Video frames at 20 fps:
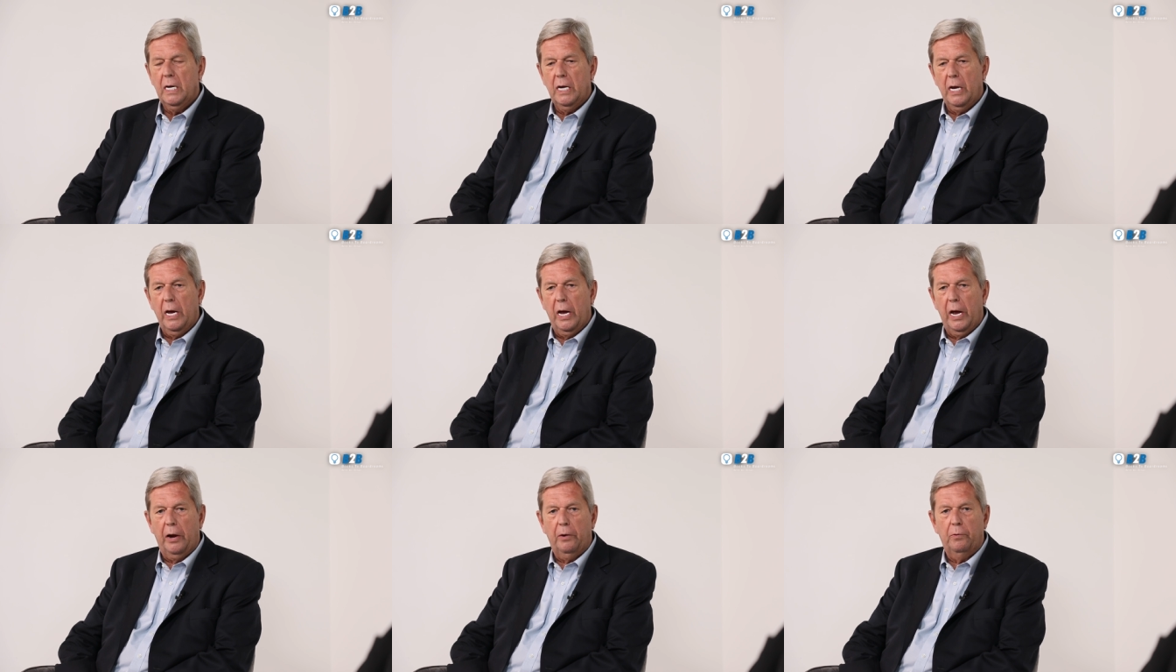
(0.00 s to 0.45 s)

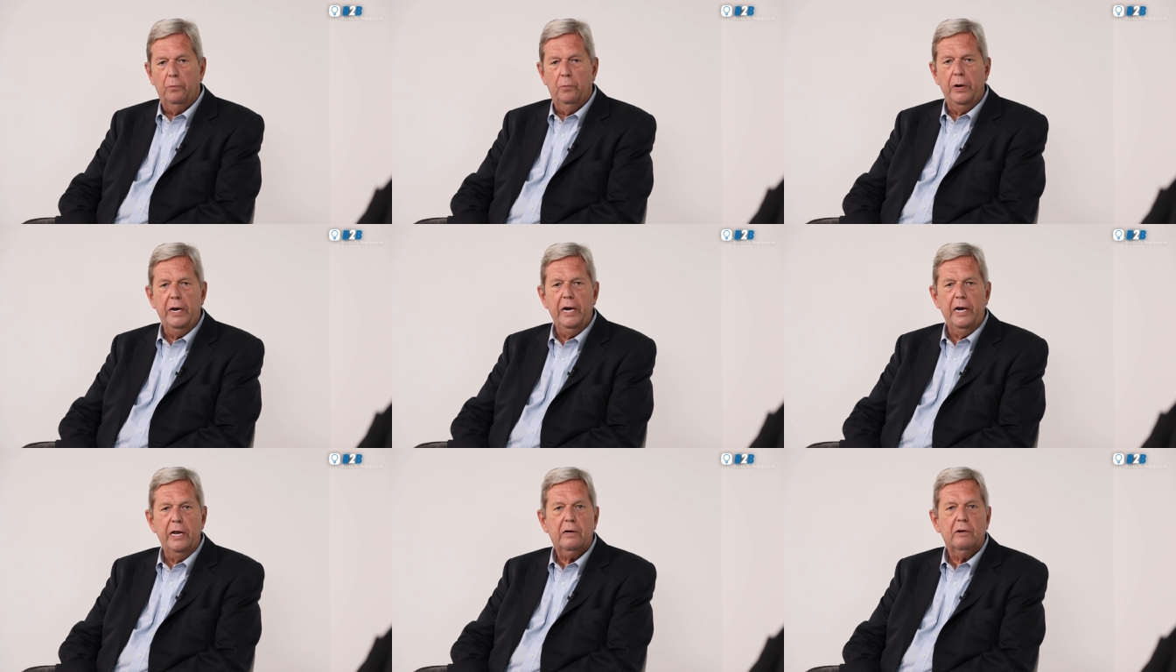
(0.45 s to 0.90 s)
uh,
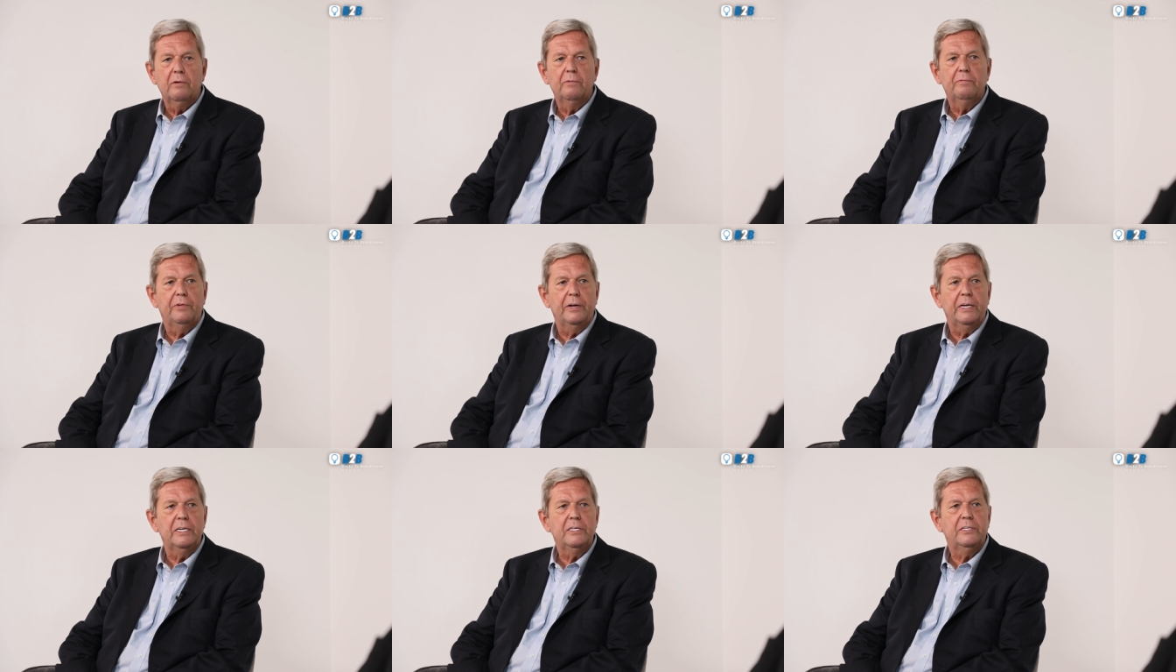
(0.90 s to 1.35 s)
really
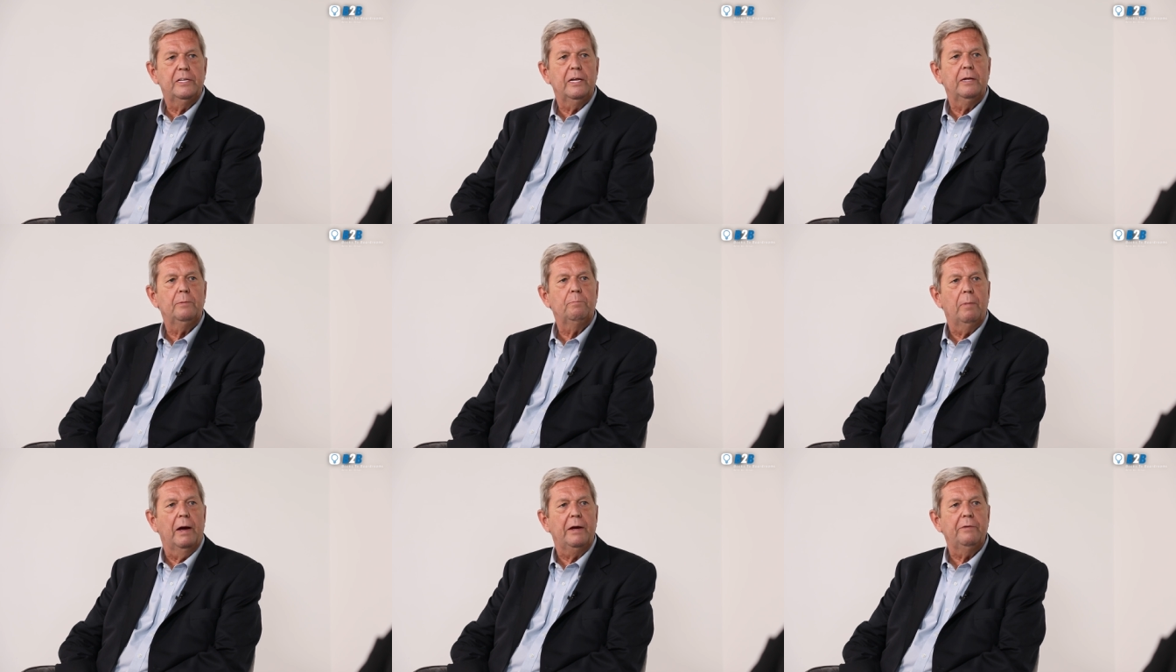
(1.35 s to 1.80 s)
convinced
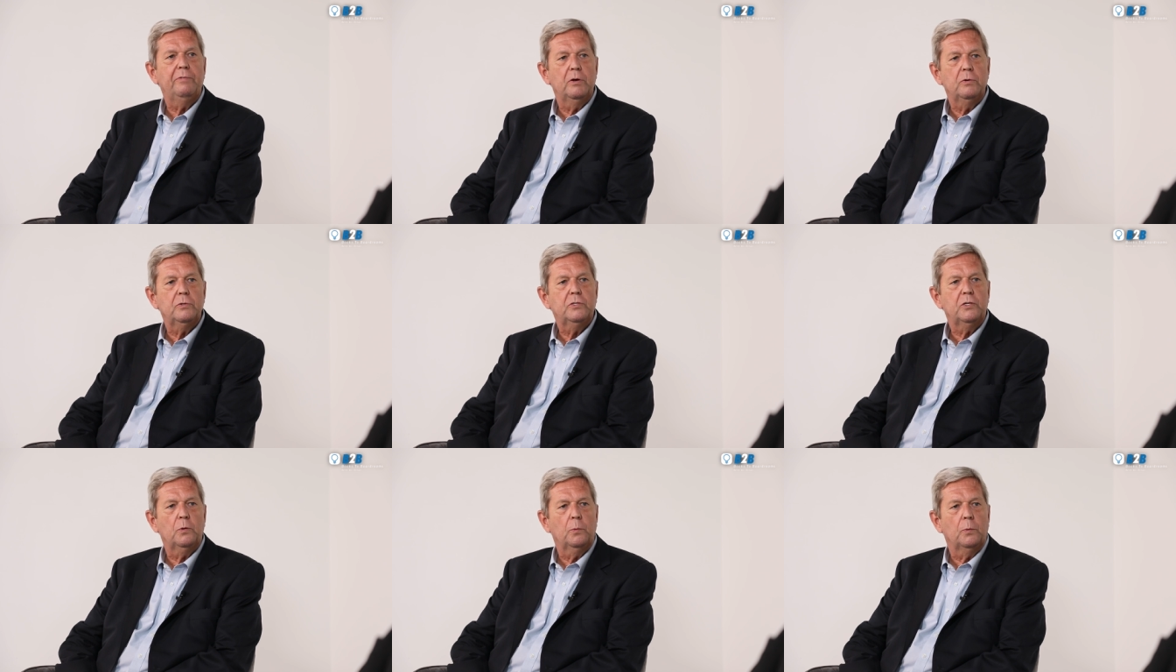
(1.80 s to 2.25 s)
that my
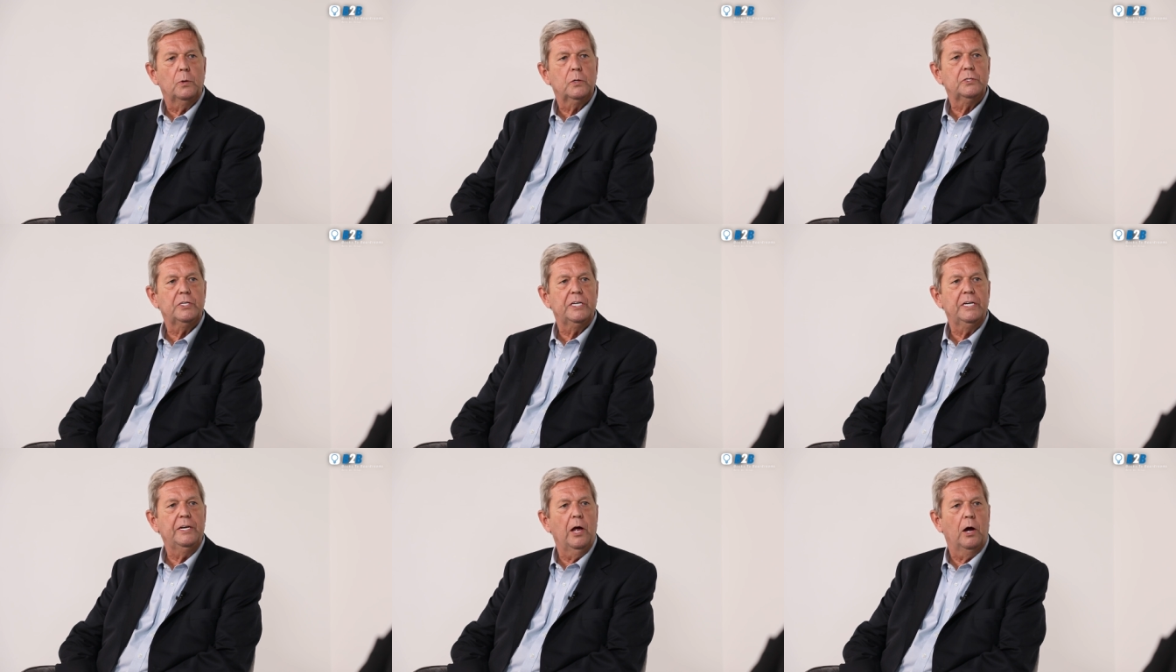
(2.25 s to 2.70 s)
future
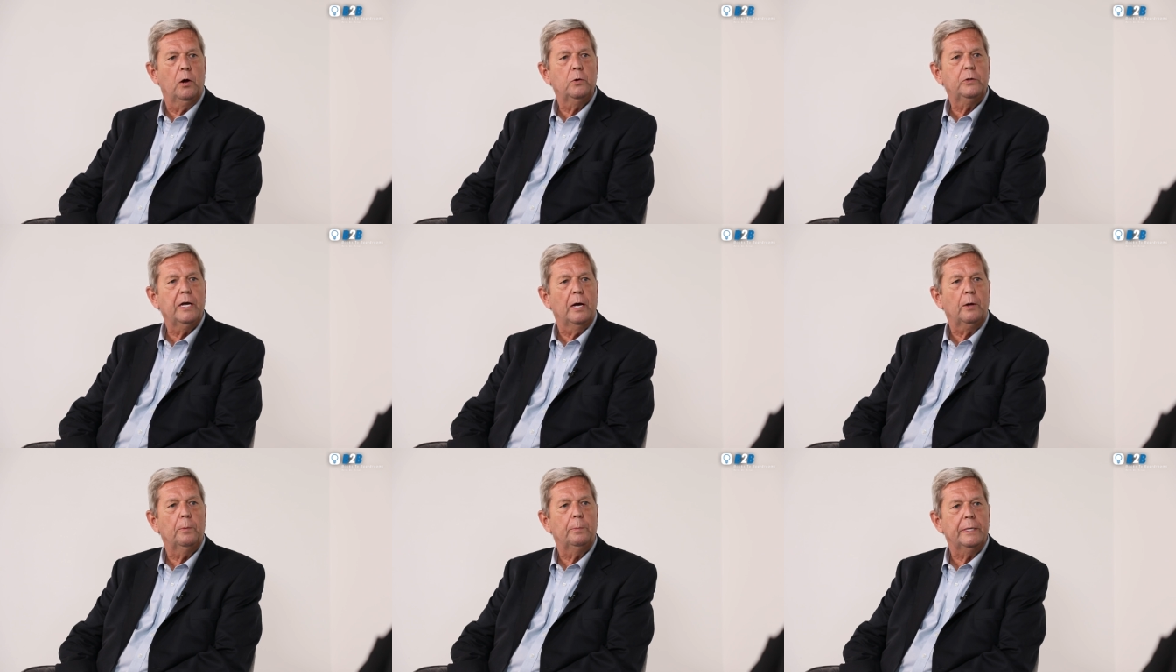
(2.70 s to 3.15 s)
was in the
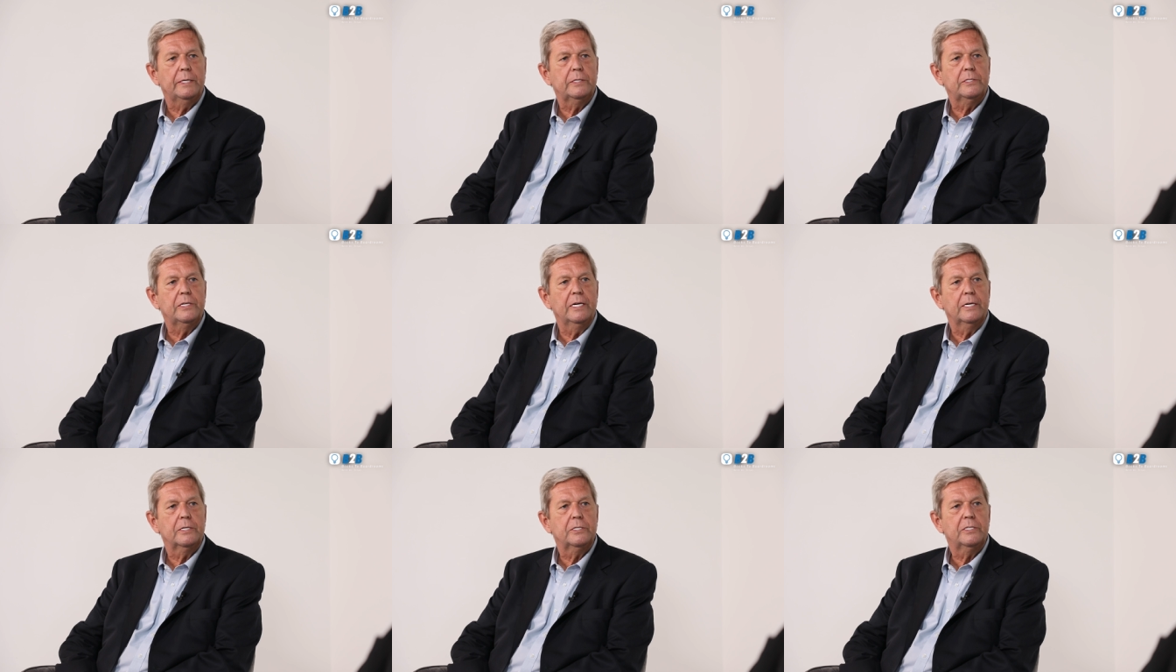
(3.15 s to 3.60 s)
hotel
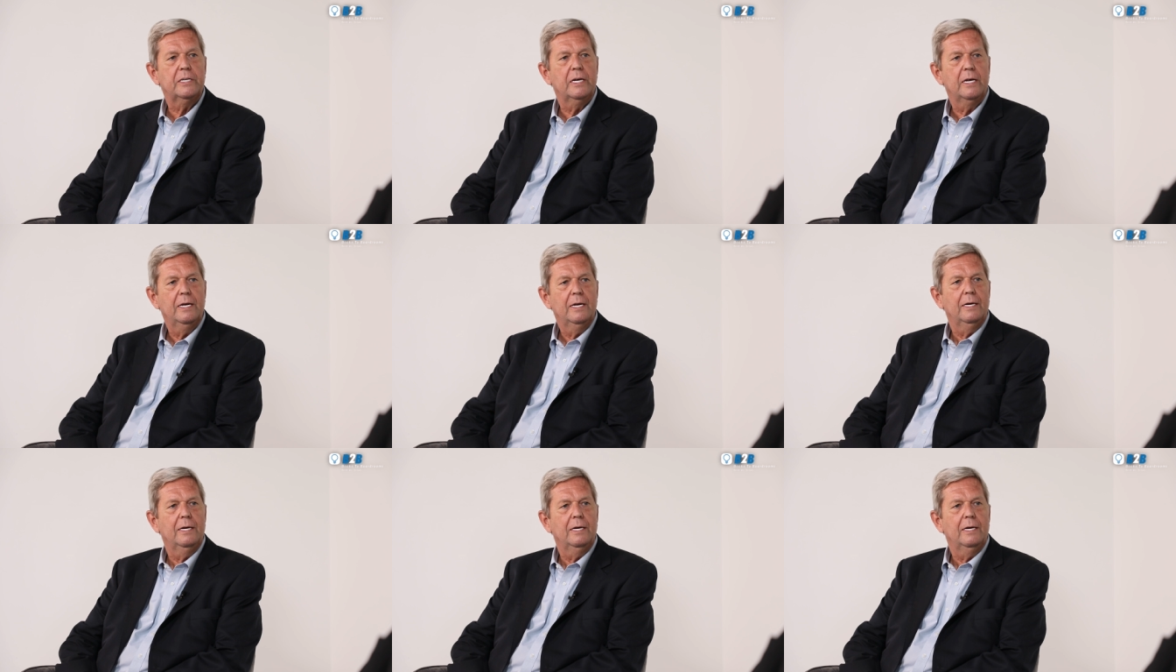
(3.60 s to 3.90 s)
business.